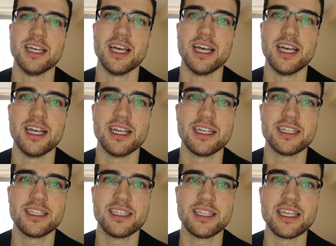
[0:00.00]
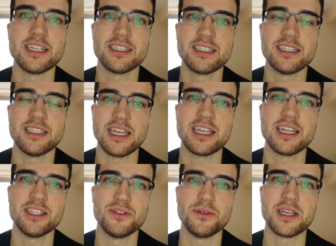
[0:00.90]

uh, things to take into